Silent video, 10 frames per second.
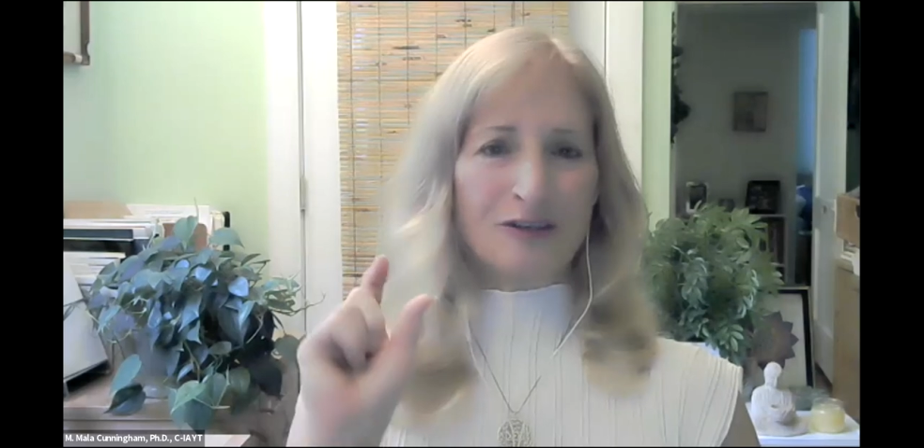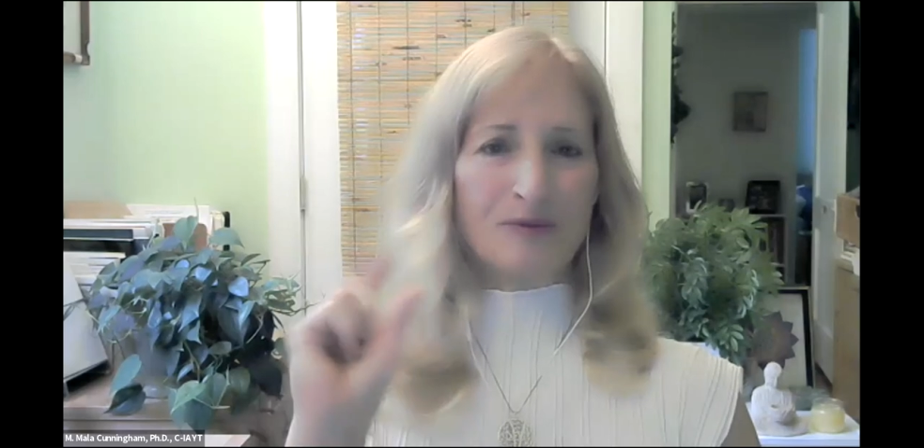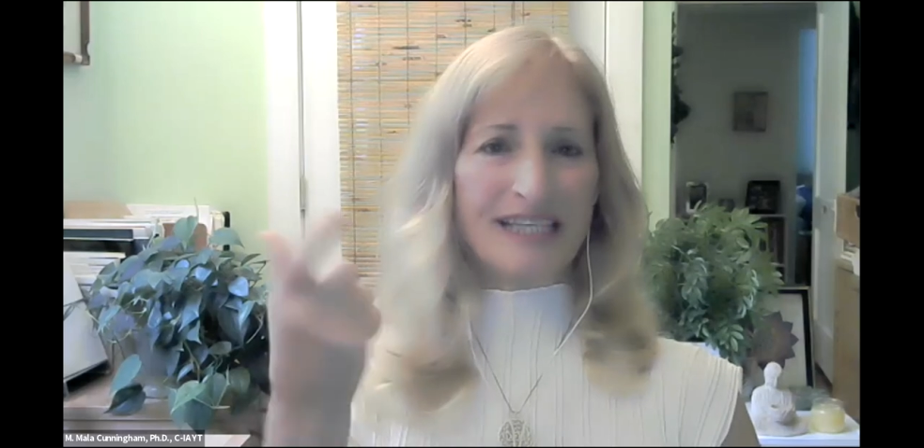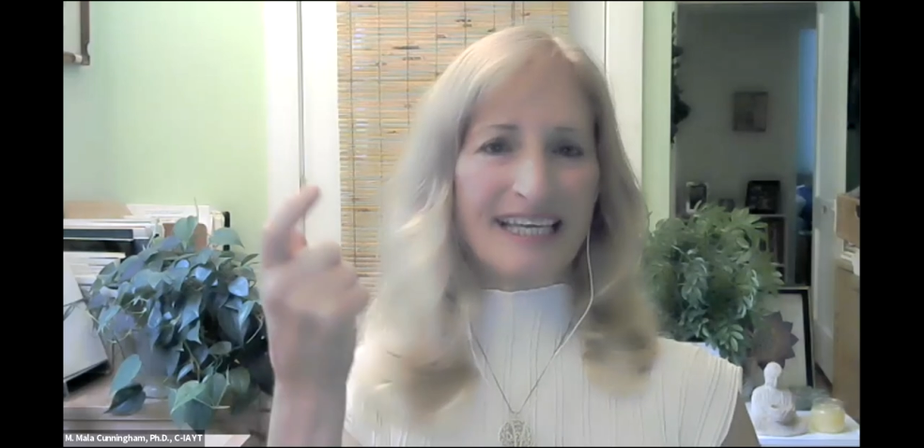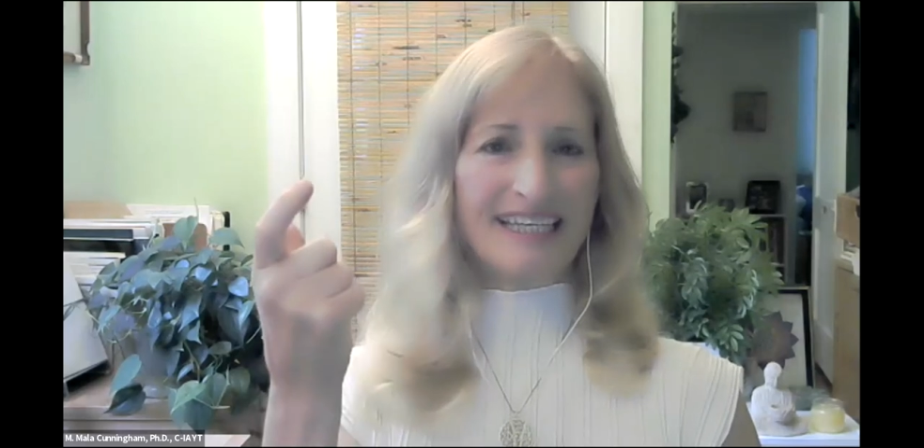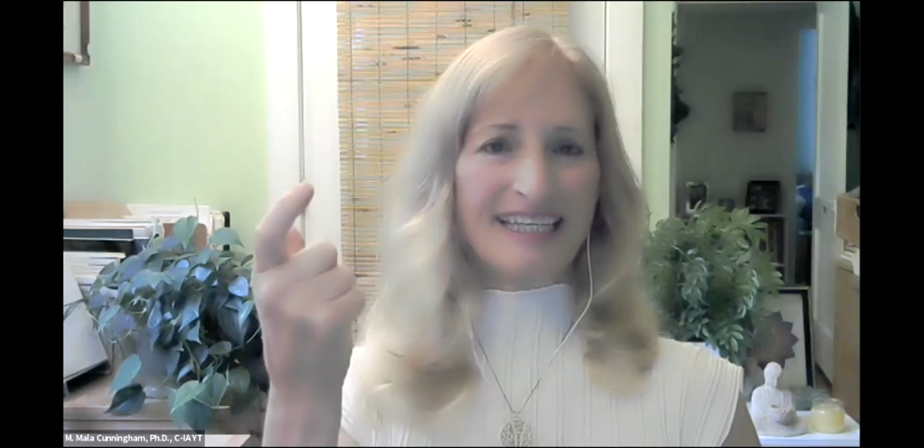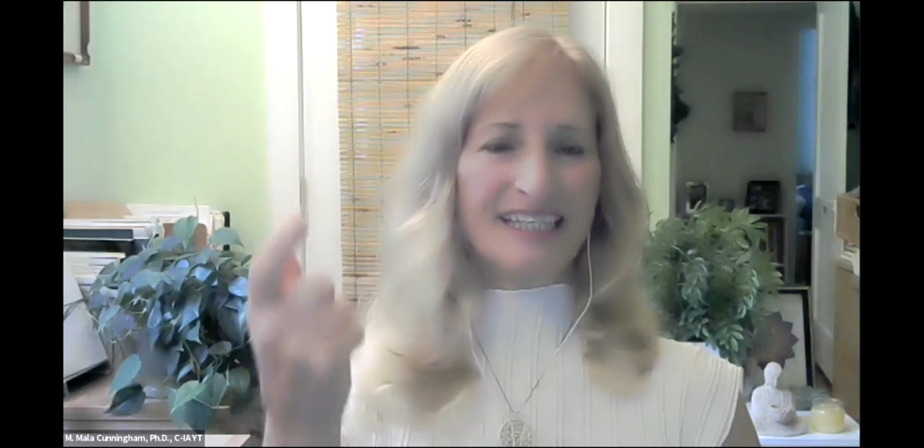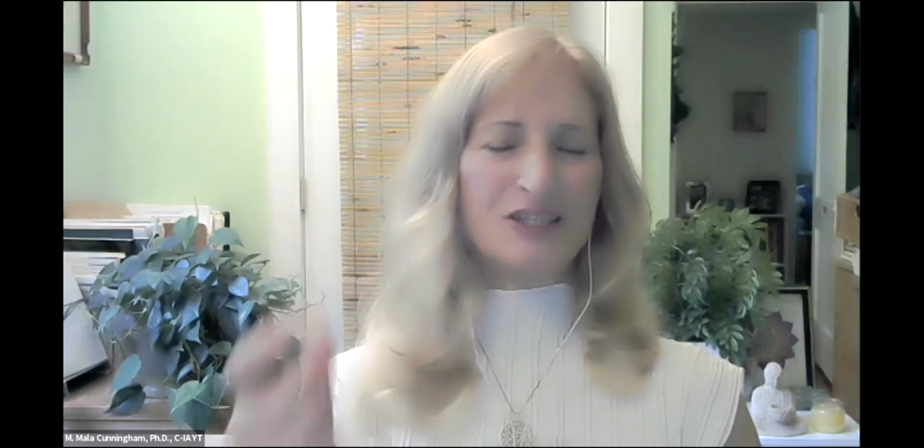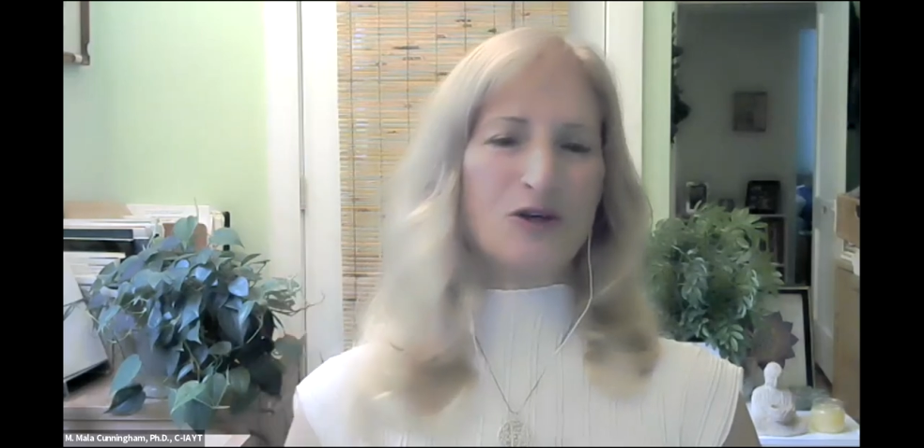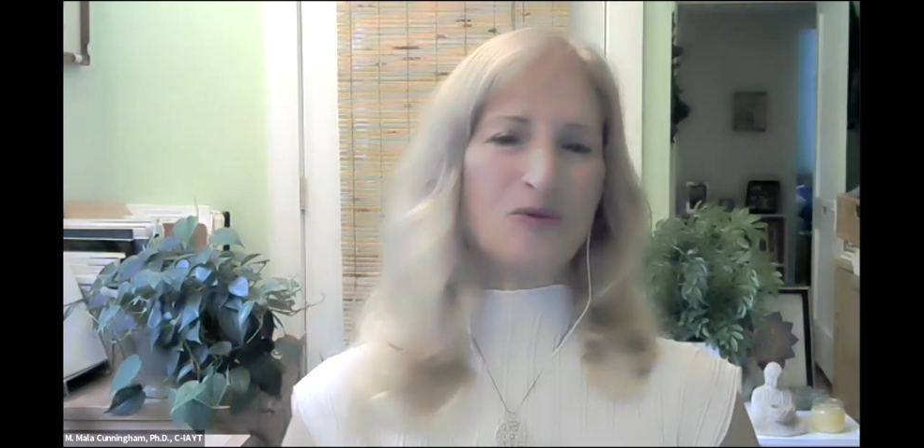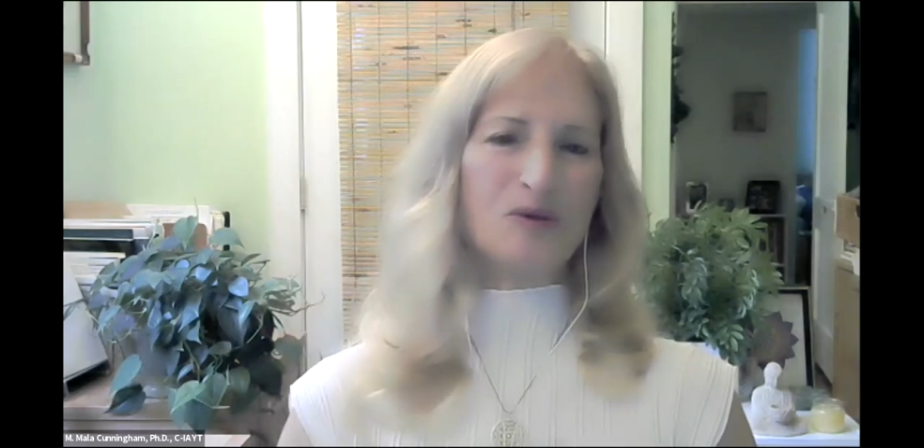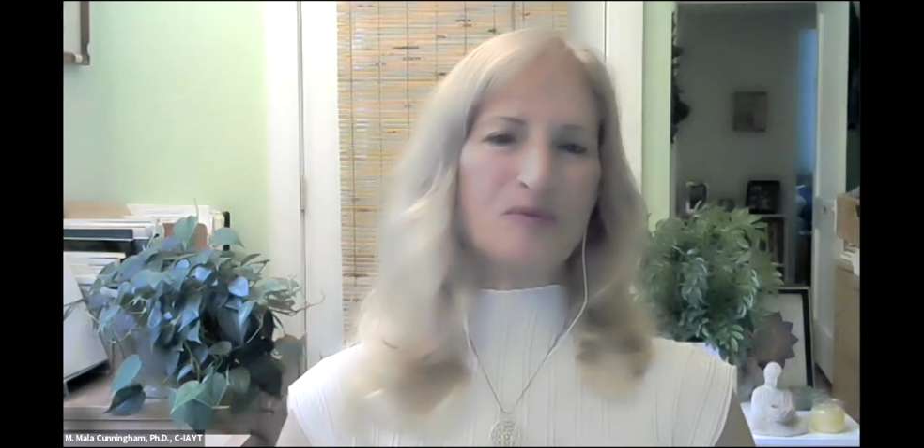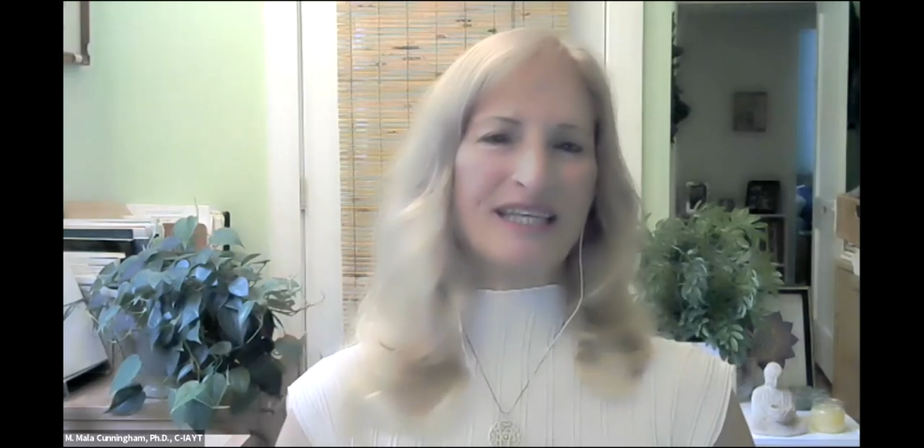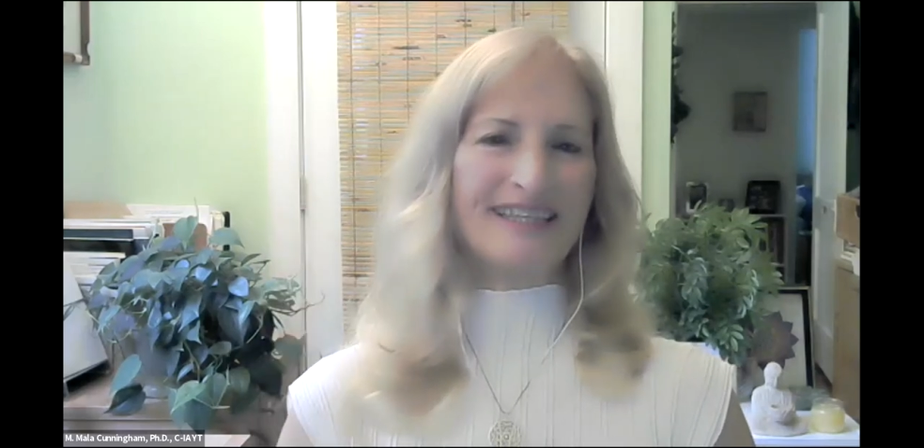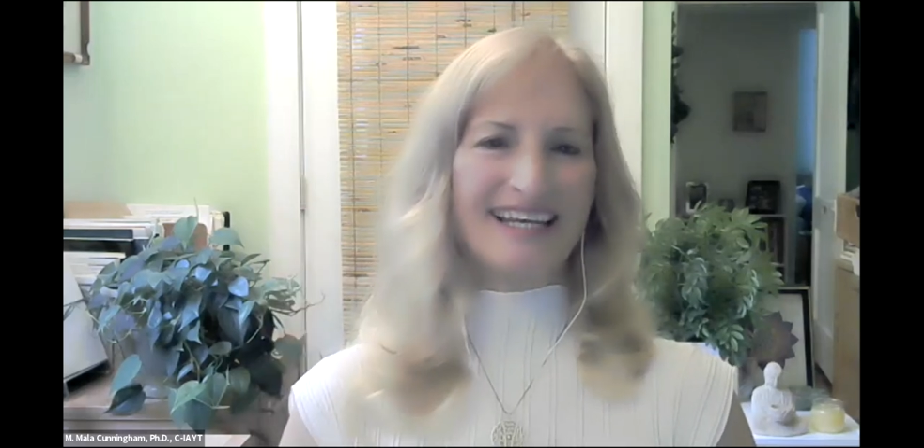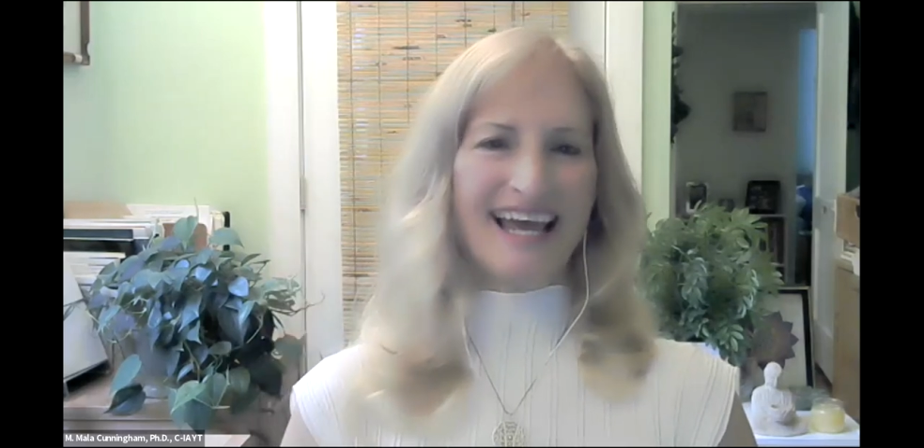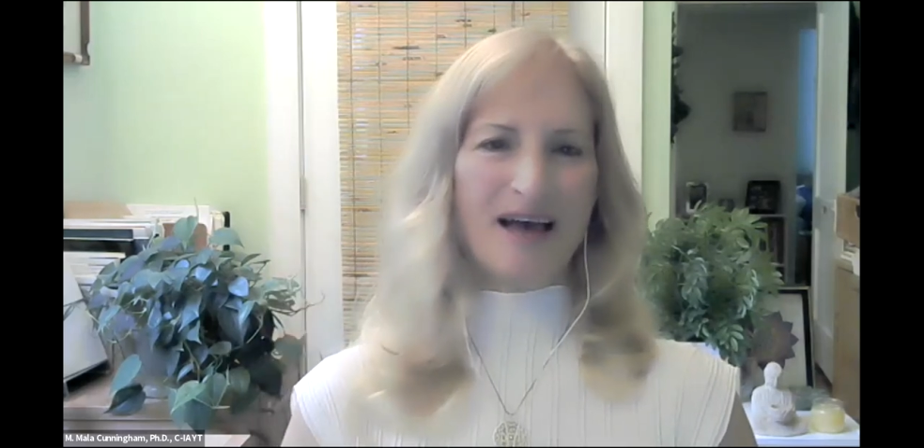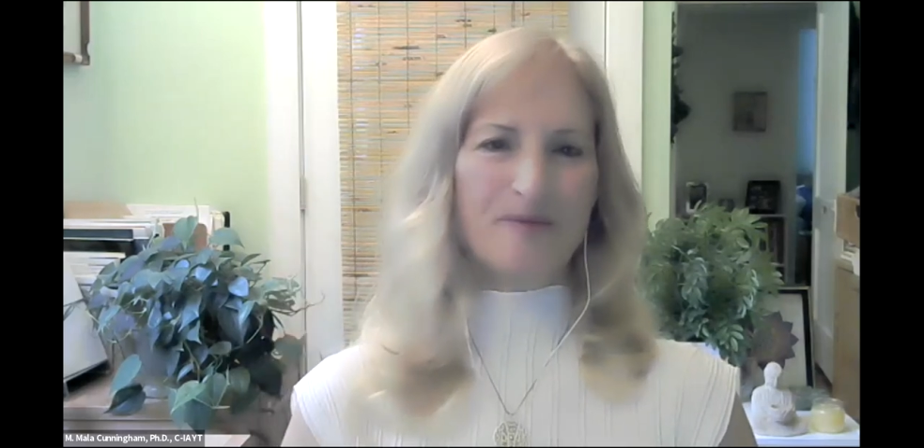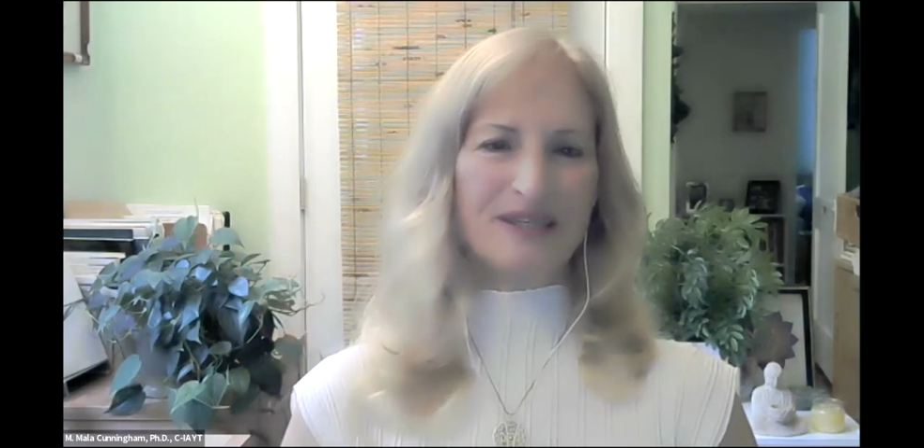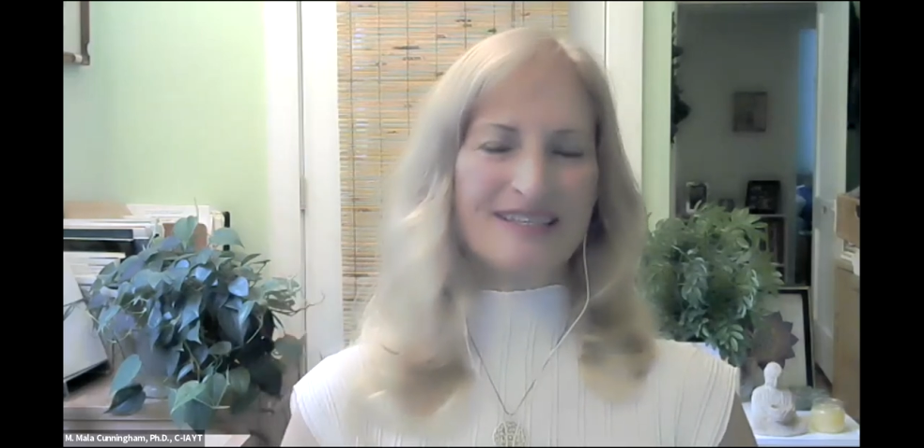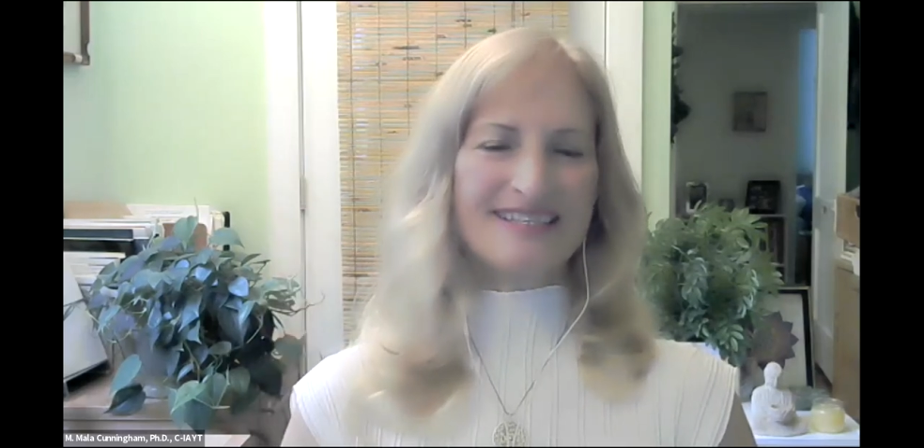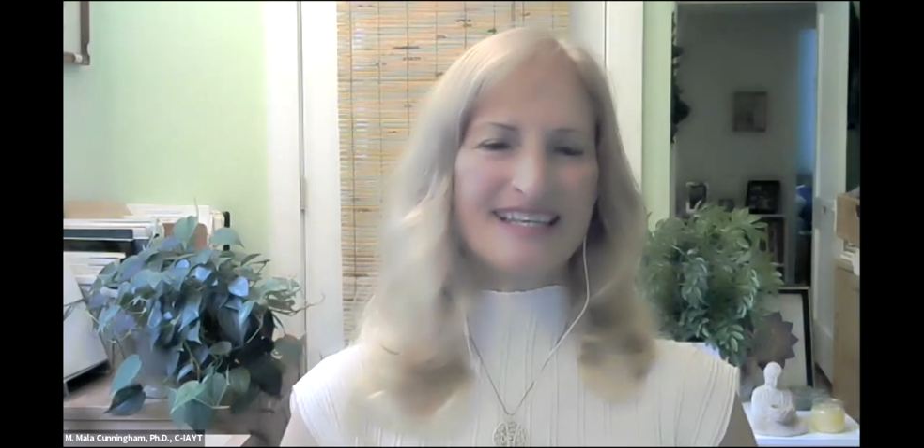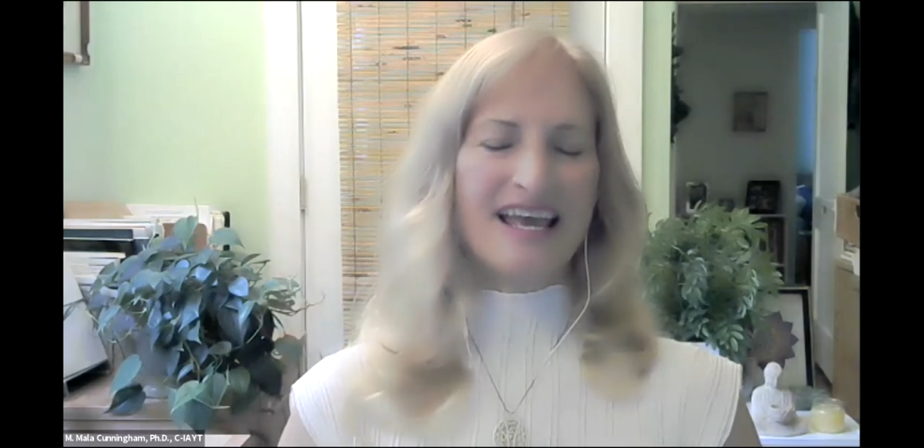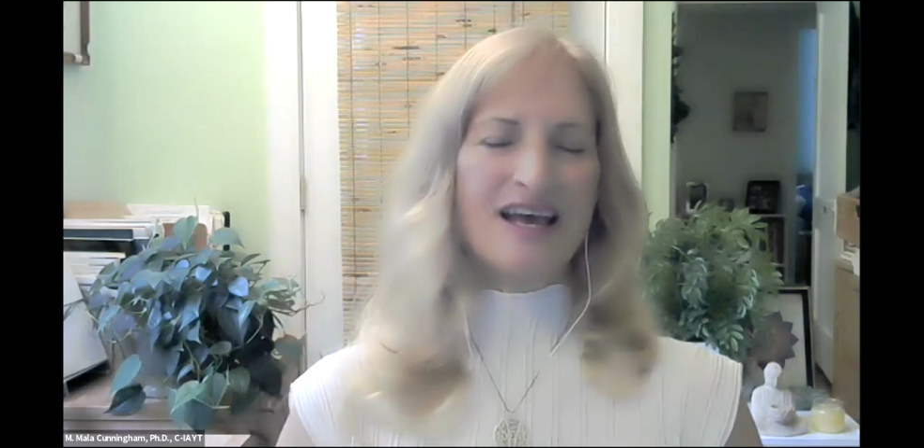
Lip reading: and we get a hit of dopamine that happens.